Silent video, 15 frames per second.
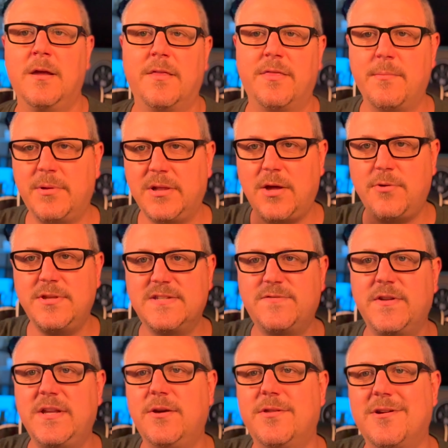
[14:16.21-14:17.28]
Then below this
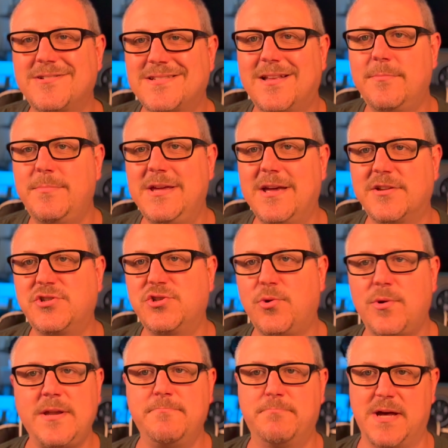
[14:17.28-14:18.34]
video, there's going to be a
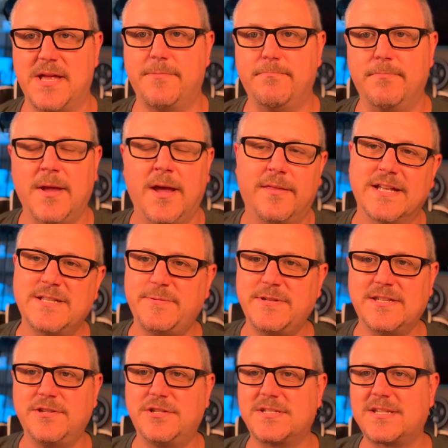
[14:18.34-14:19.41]
join button. That's
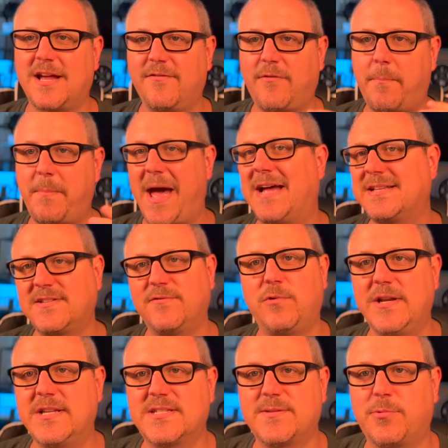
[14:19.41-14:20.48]
basically just kind of a passive way
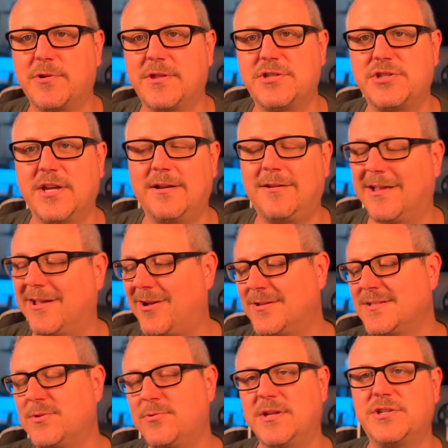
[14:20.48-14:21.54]
to support the channel. It
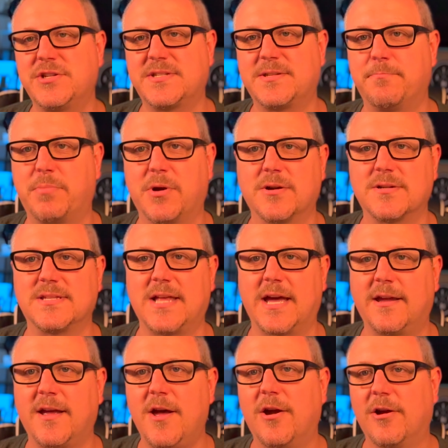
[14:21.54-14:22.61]
also gets you some perks
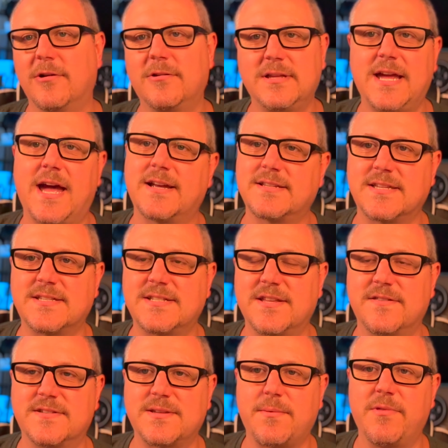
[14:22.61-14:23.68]
like early access to
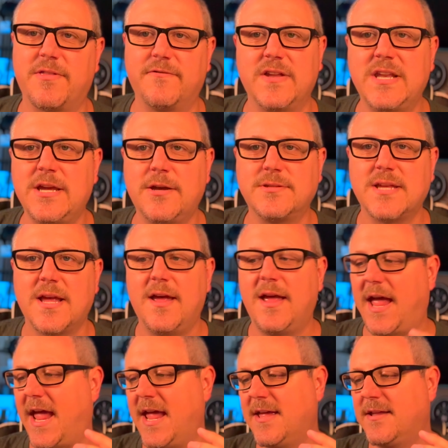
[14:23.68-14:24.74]
some of the videos
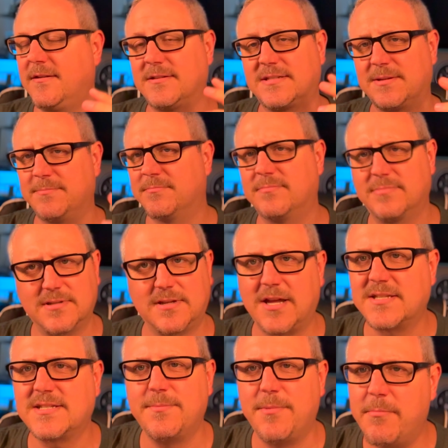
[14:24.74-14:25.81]
and some
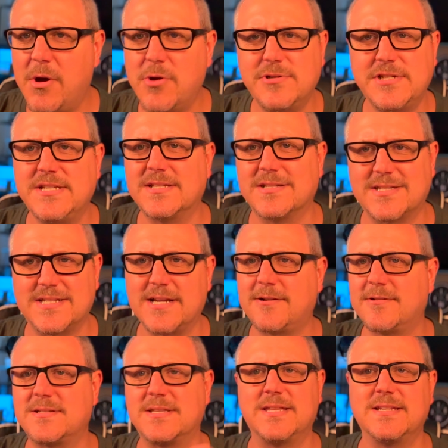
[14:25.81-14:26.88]
custom emojis and
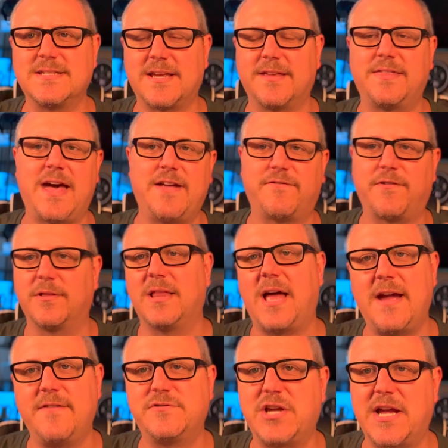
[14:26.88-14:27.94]
stickers and things like that for
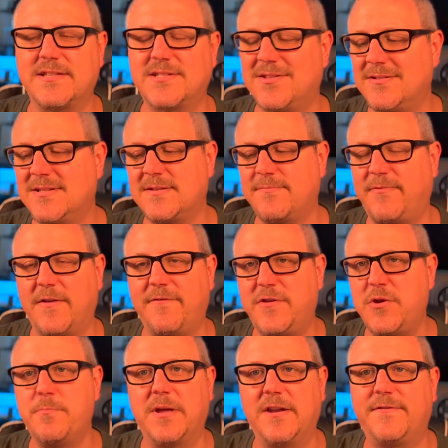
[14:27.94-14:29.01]
live chat. So there's a few
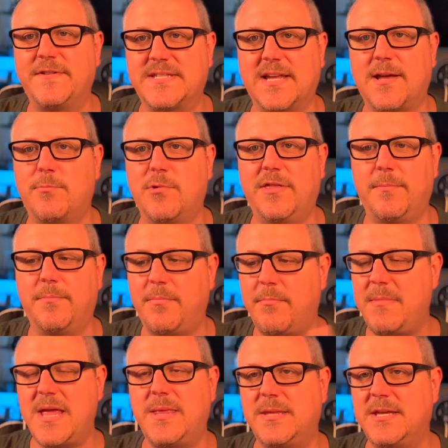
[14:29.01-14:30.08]
benefits that come with it, but
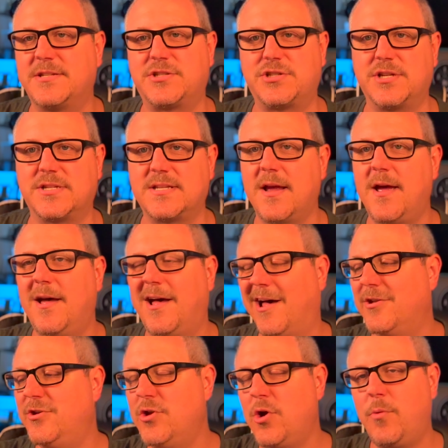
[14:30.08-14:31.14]
mainly it's just a
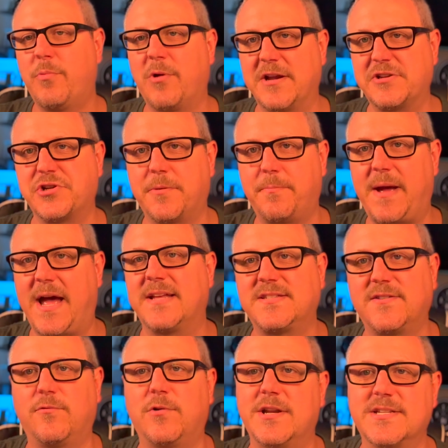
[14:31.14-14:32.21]
no pressure
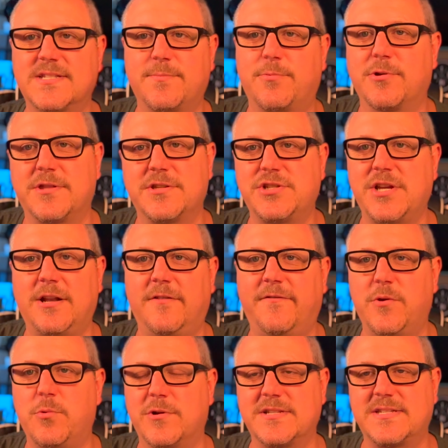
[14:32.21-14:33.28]
passive way to support the channel if
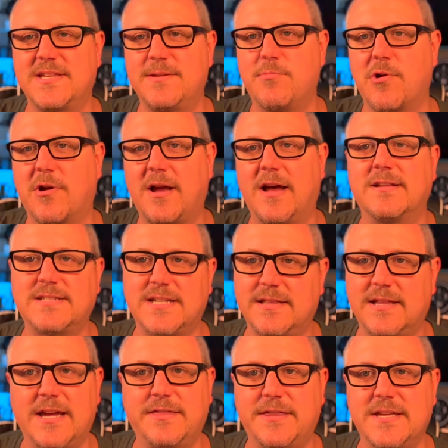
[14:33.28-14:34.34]
you want to see more content
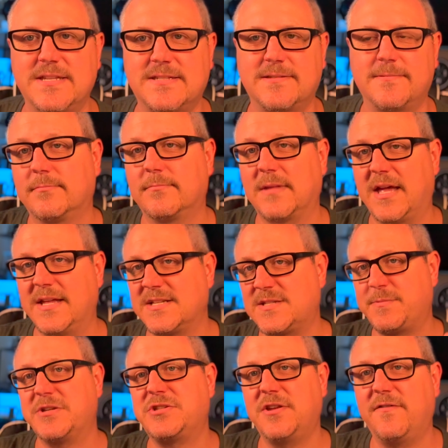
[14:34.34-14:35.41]
like this, and
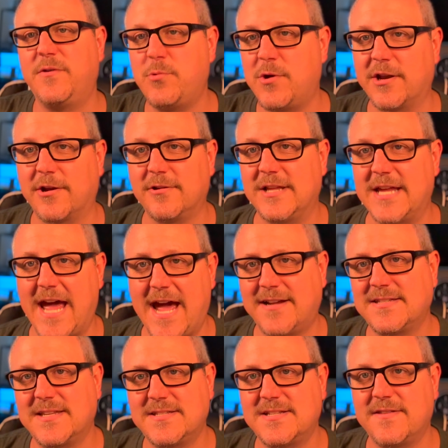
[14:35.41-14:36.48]
especially if you want early
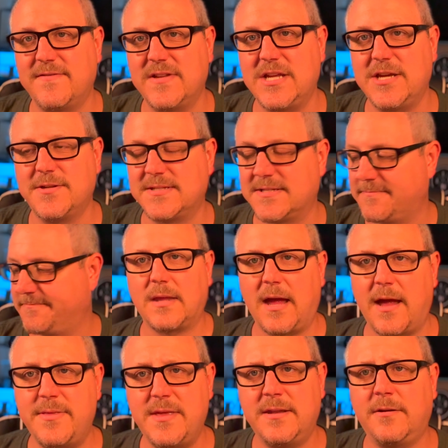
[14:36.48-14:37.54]
access to the videos.
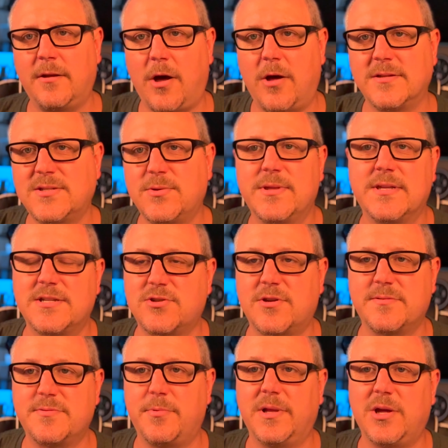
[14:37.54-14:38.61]
And then also in the
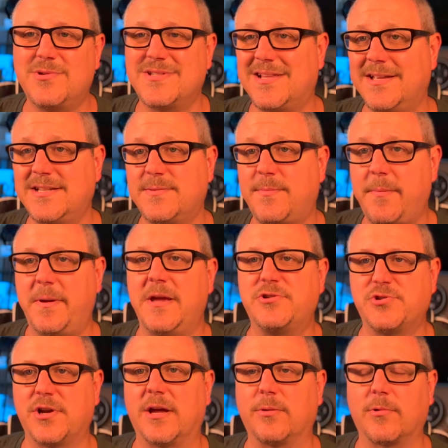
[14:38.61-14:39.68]
description below is a link to my
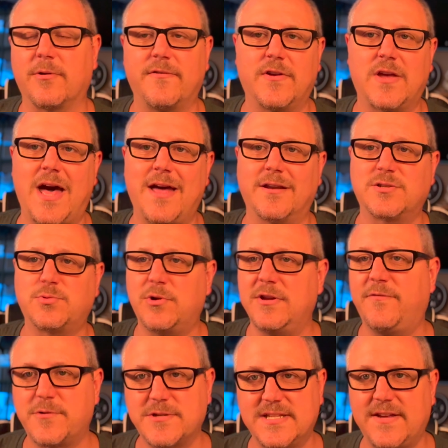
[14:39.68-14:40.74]
Patreon, where we've got a
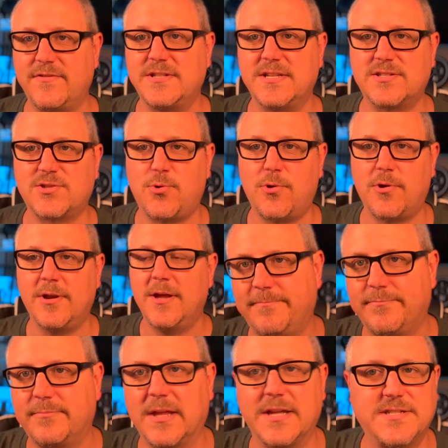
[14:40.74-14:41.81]
24/7 Discord,
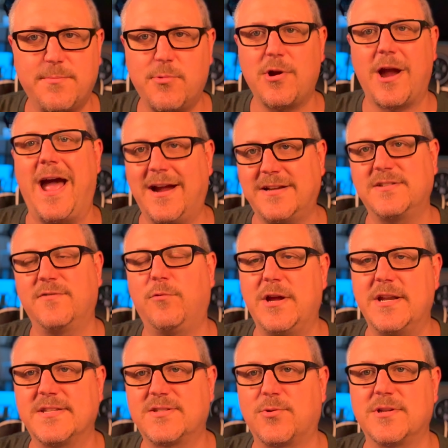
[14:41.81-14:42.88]
it's a more active way
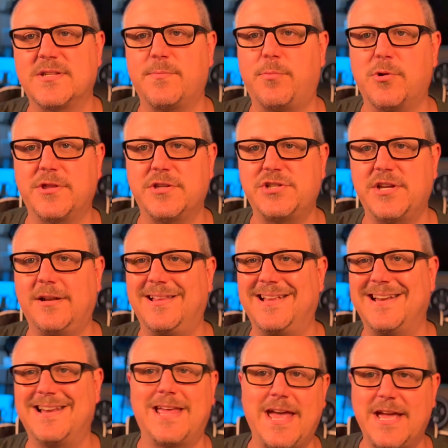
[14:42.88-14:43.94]
to sort of support the channel and
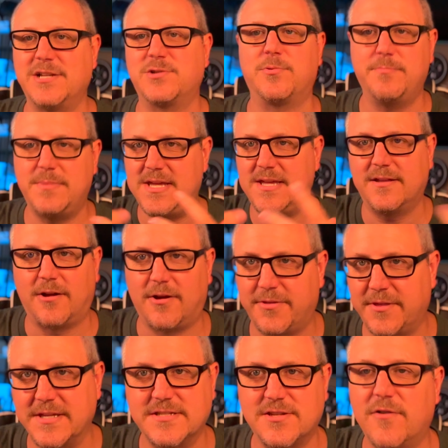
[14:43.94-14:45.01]
engage with me and all
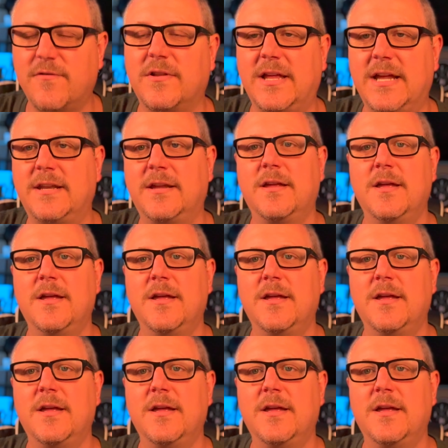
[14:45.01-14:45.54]
things overlanding.